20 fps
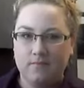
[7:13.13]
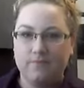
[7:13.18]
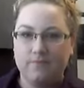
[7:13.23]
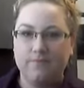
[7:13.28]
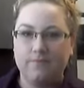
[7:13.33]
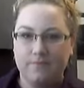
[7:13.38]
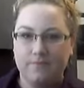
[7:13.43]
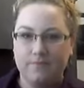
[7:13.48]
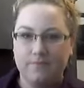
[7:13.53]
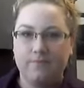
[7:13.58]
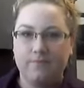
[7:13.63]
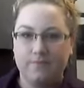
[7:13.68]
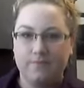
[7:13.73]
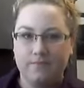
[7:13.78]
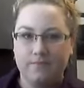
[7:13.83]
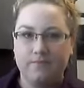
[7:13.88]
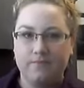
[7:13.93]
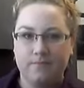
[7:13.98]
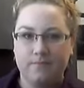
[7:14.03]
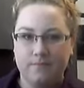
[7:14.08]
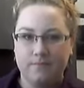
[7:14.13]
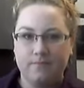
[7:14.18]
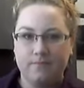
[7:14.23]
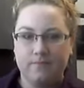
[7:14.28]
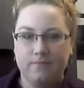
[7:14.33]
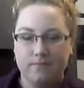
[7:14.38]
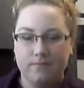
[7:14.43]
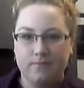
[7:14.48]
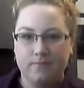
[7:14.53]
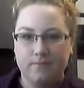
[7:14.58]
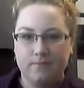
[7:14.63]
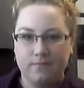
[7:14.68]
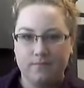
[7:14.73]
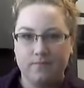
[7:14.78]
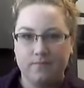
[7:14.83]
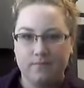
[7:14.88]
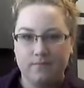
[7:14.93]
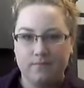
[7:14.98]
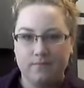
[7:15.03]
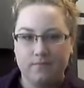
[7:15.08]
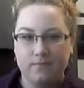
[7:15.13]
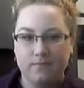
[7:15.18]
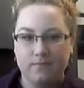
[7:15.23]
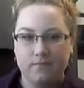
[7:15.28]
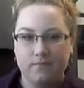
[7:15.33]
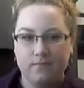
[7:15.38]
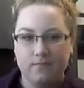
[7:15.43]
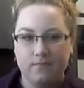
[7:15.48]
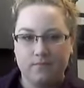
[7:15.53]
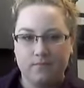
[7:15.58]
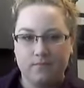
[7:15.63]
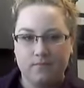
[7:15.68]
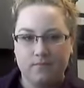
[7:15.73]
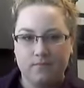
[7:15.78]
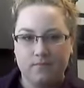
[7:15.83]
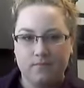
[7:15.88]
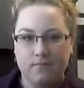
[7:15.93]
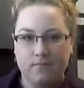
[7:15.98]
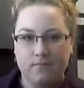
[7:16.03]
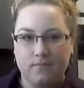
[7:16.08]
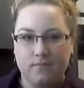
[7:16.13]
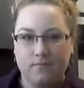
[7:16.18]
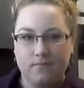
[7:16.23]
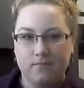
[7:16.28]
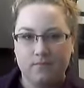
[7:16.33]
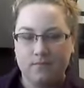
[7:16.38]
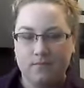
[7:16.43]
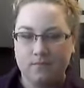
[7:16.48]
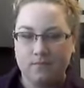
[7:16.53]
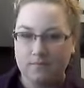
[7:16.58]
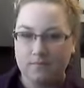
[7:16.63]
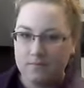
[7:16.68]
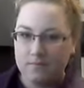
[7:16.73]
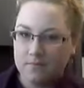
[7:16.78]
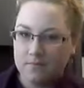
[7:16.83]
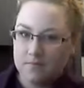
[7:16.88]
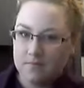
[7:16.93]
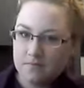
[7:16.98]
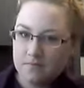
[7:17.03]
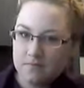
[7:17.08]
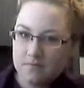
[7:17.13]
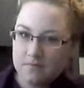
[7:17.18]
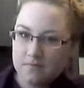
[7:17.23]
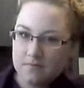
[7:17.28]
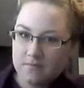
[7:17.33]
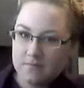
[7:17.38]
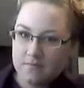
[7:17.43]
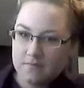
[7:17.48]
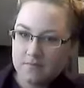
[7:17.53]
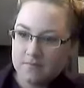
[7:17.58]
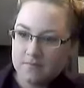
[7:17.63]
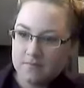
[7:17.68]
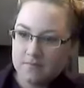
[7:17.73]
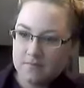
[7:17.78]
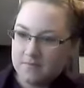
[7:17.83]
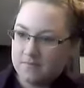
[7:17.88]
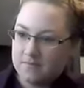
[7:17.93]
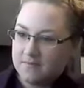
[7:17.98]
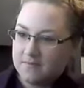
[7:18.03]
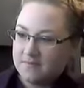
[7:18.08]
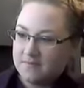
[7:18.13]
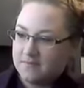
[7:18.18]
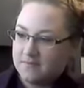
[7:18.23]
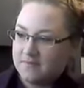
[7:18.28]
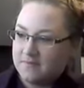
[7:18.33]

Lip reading: [no speech]